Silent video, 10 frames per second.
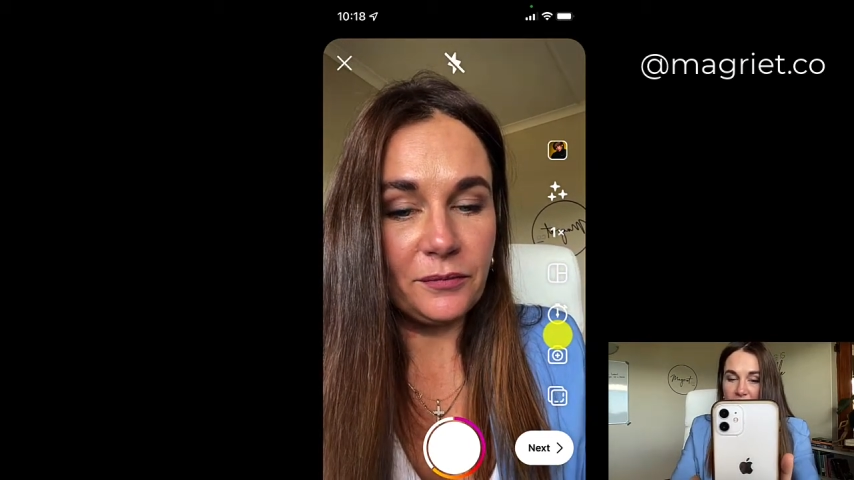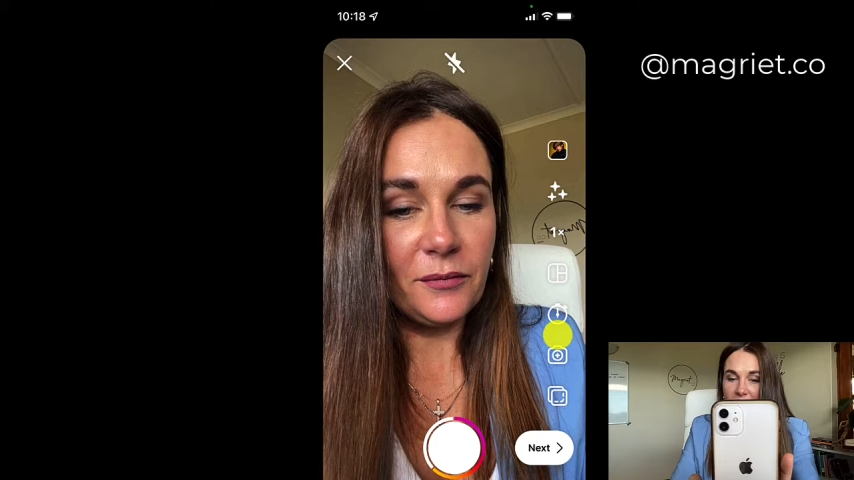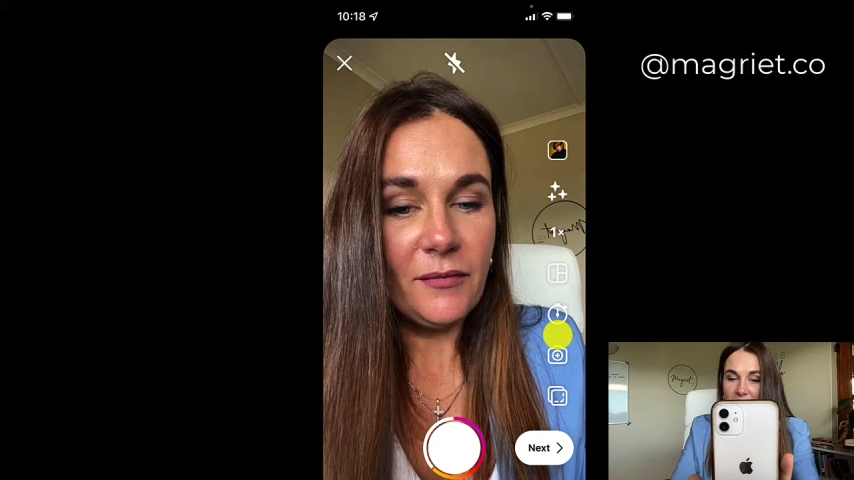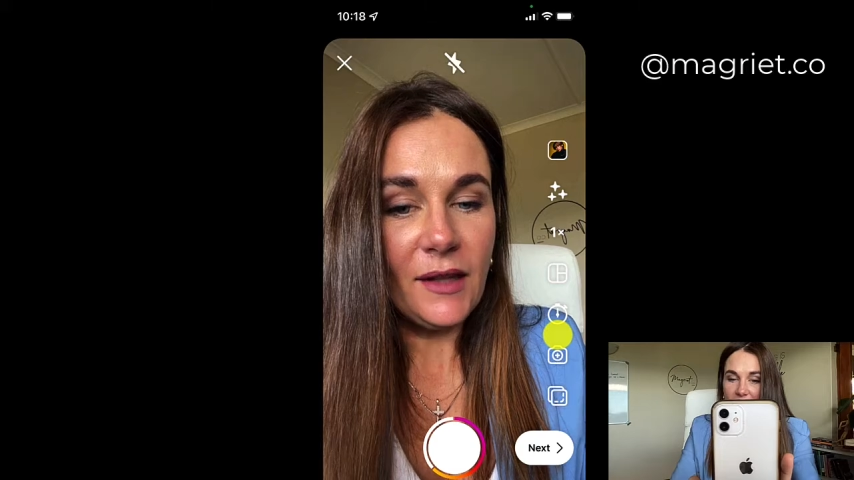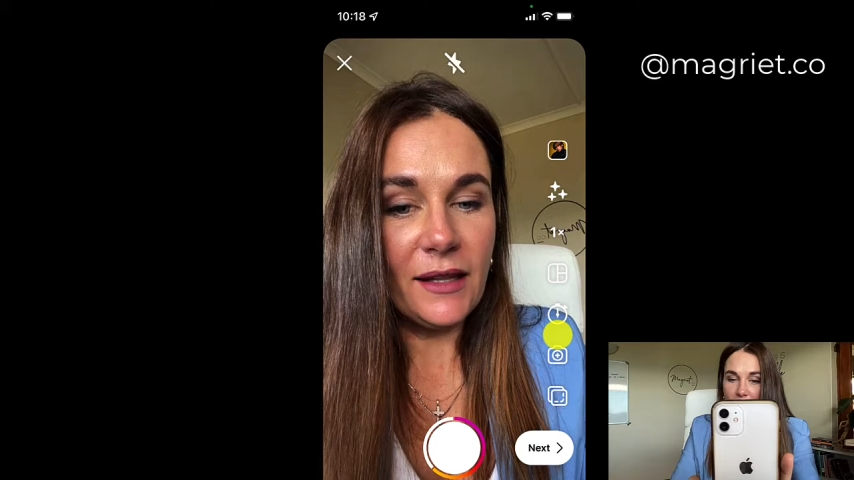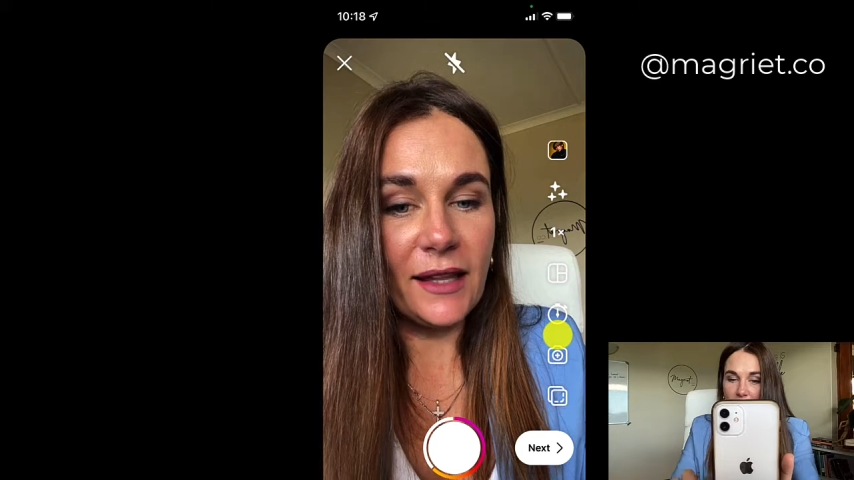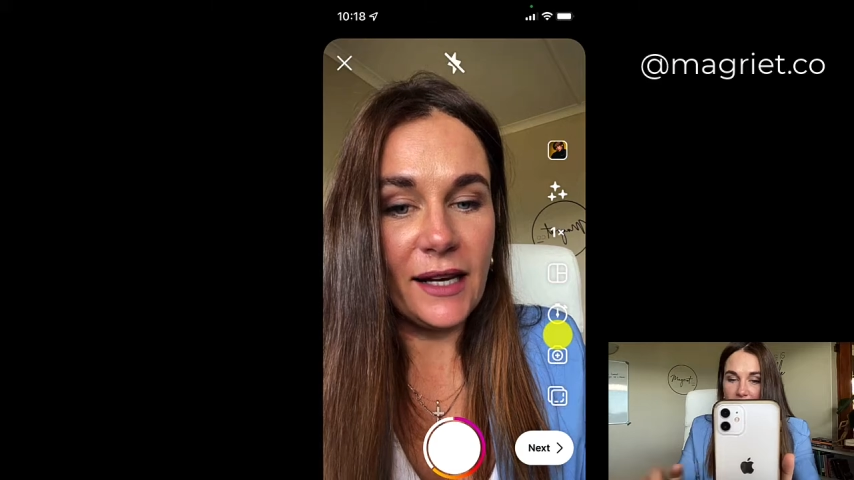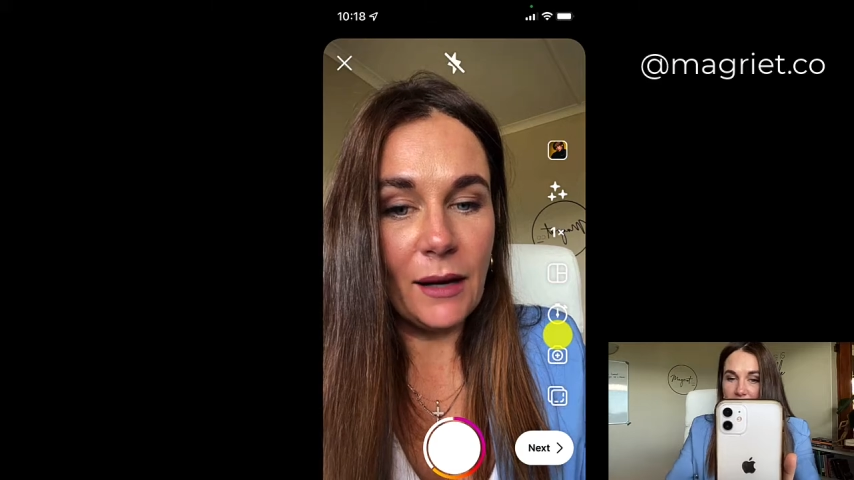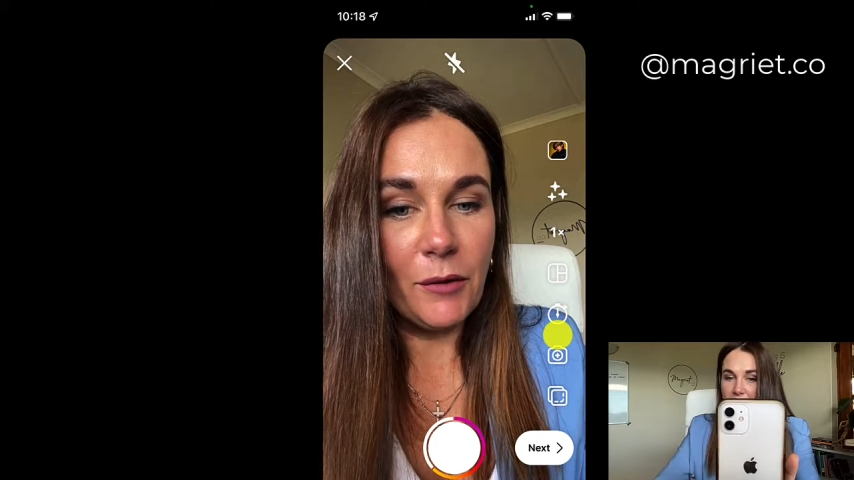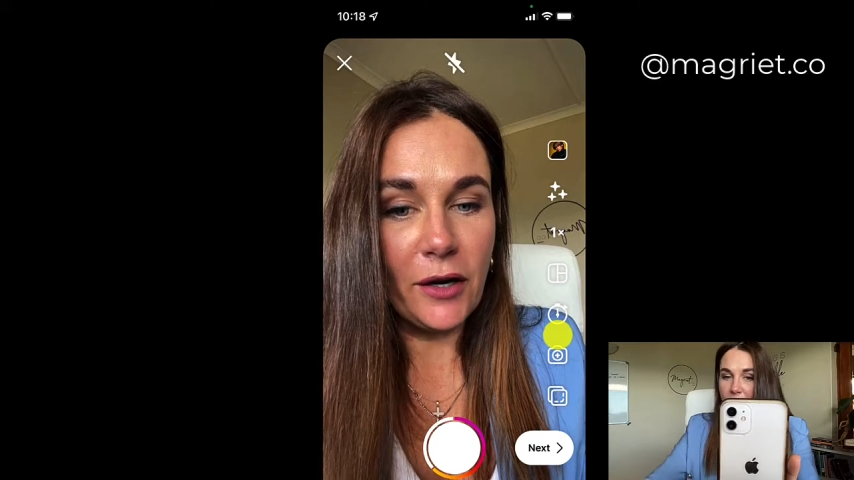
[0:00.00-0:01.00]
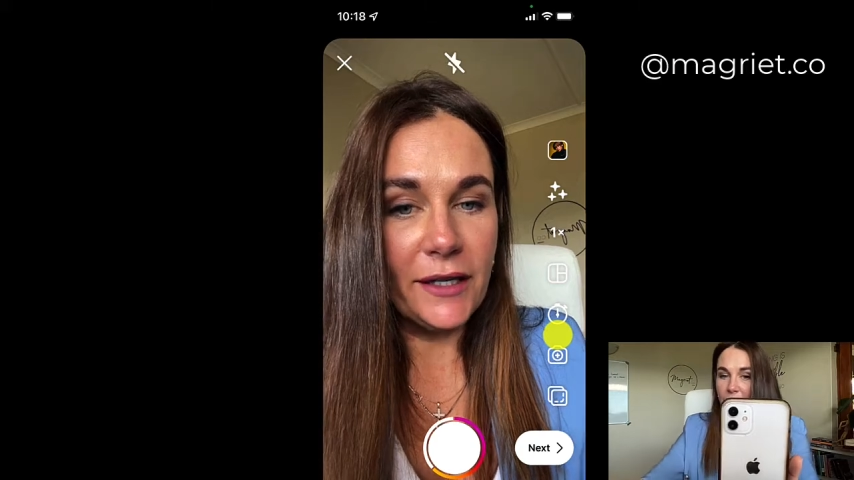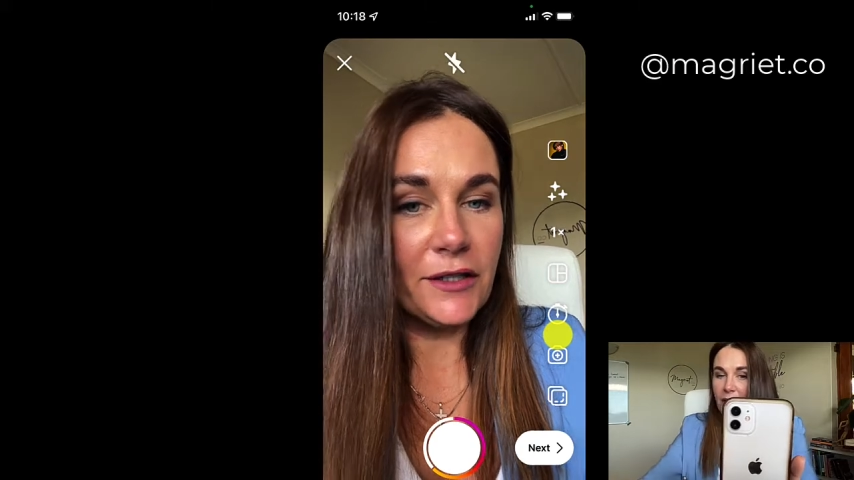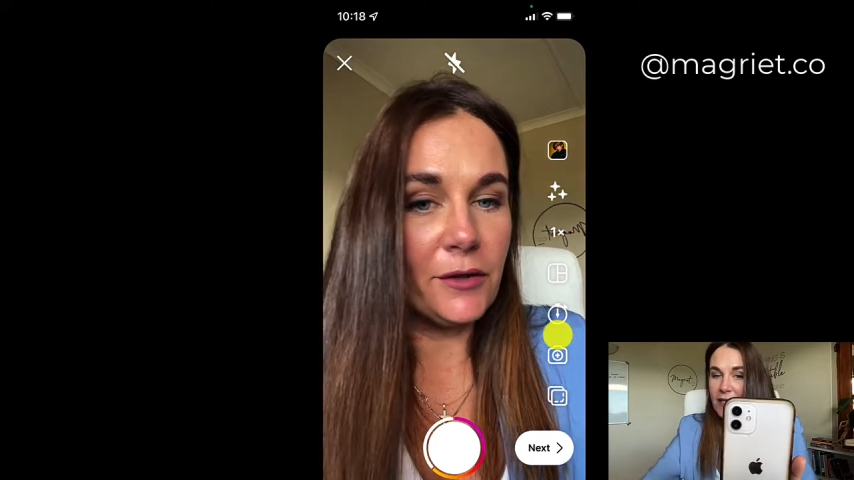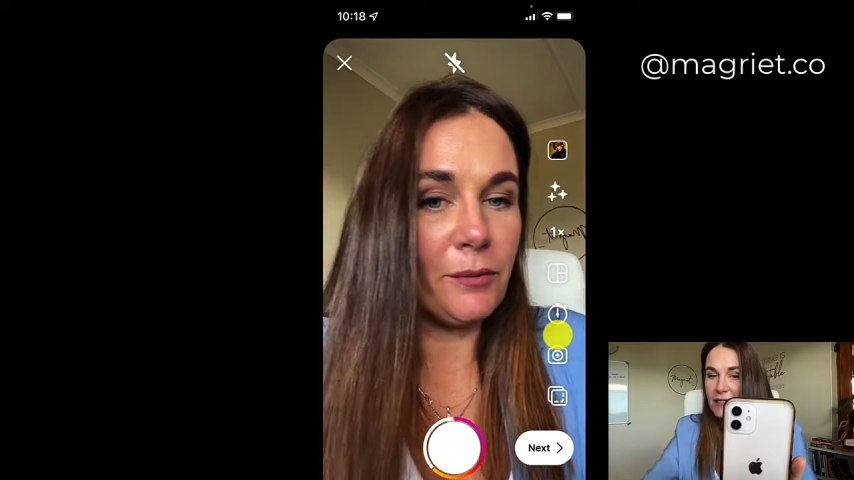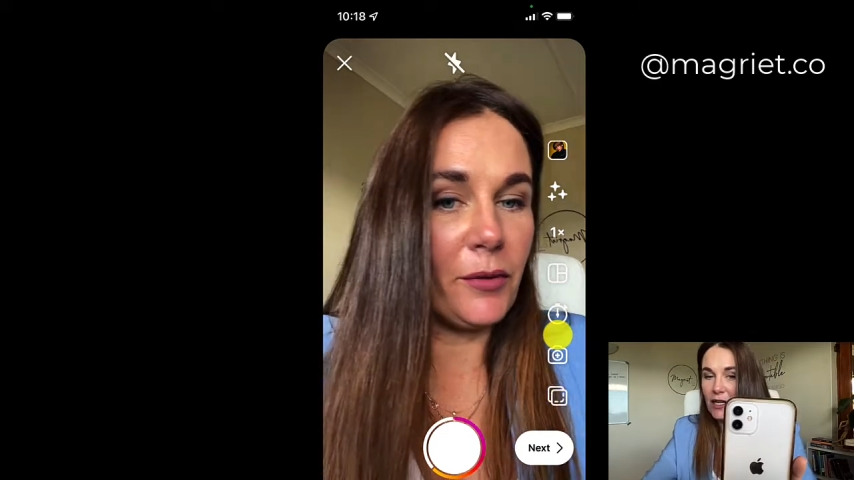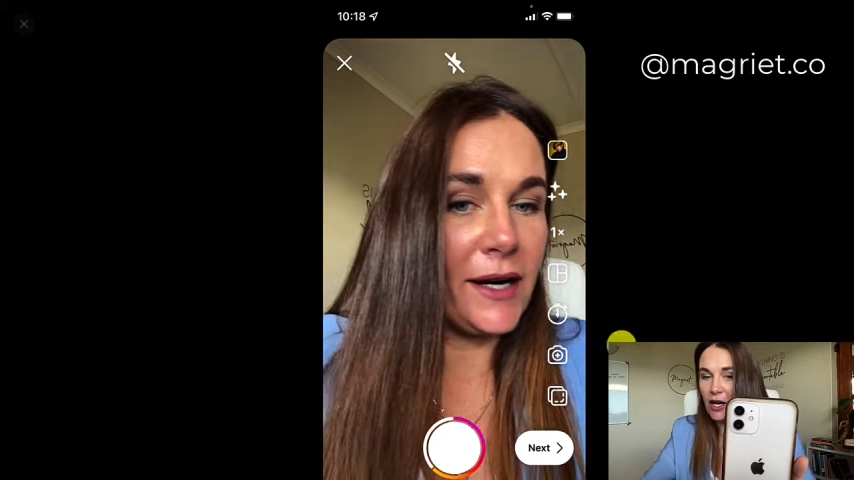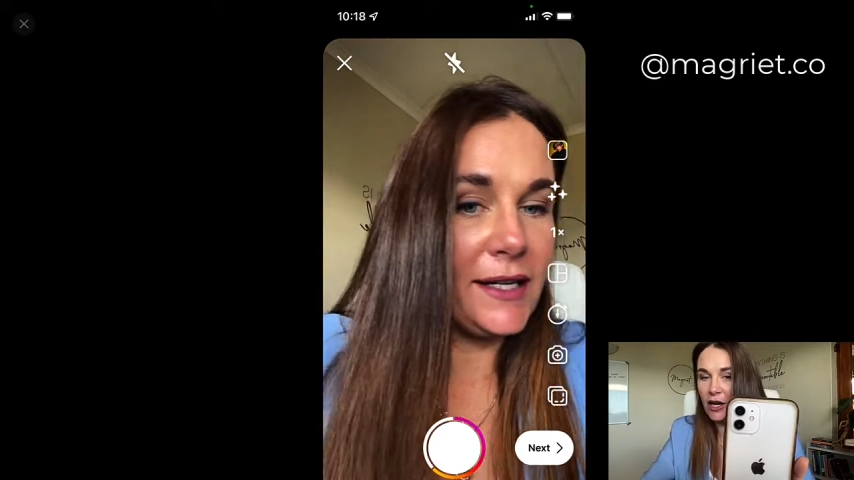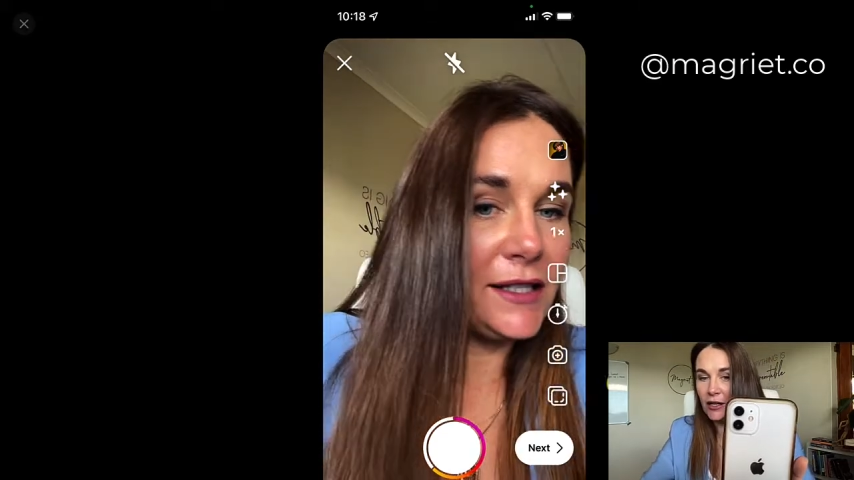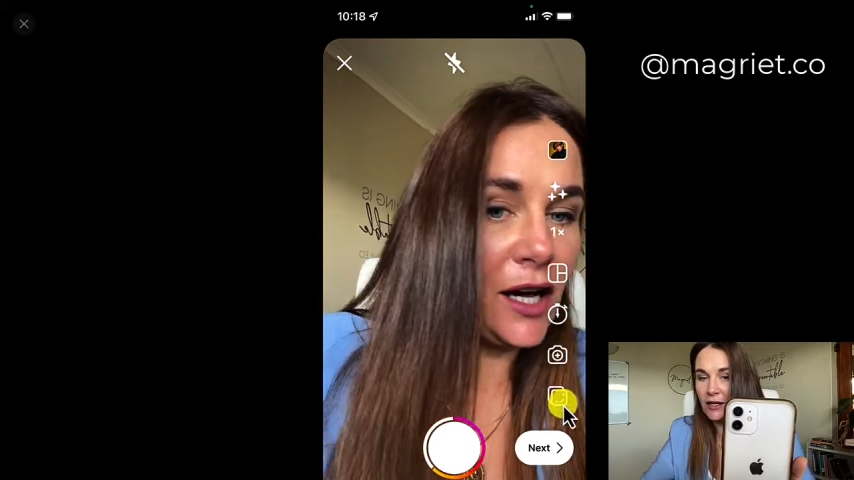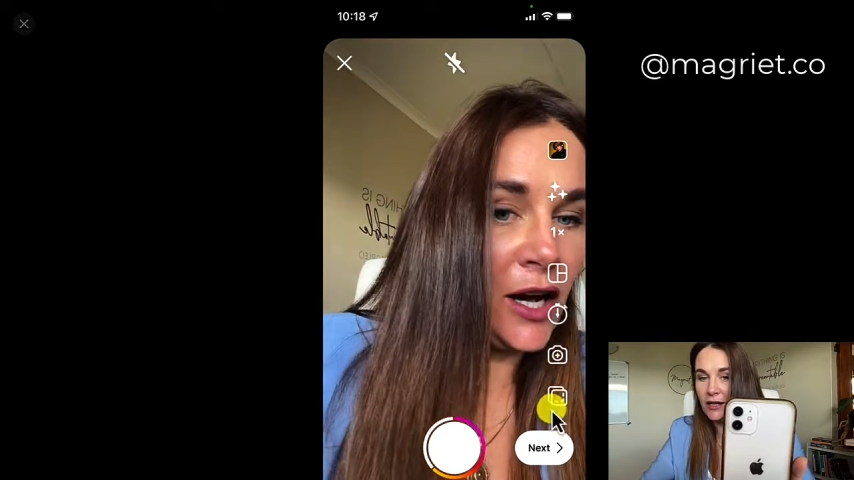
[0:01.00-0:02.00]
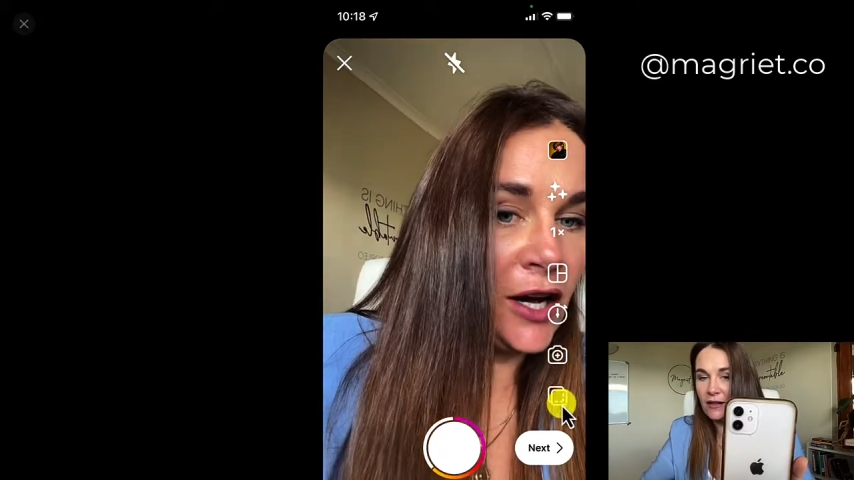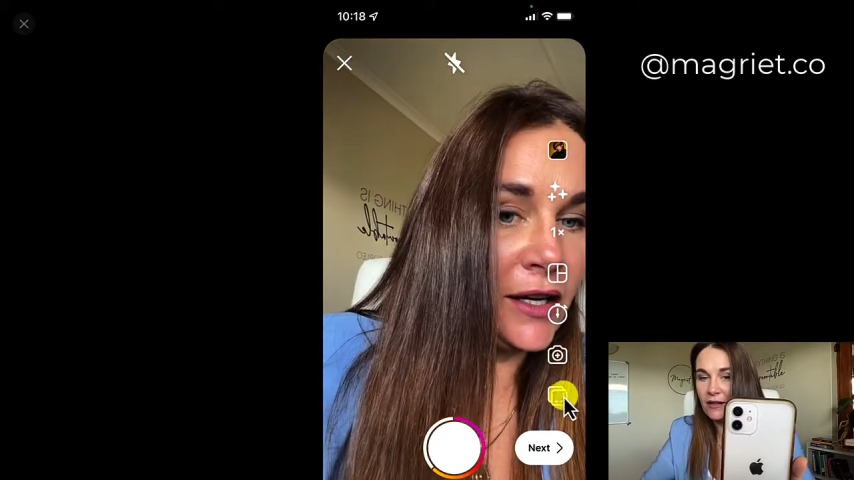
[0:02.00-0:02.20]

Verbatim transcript: Then I'm going to press on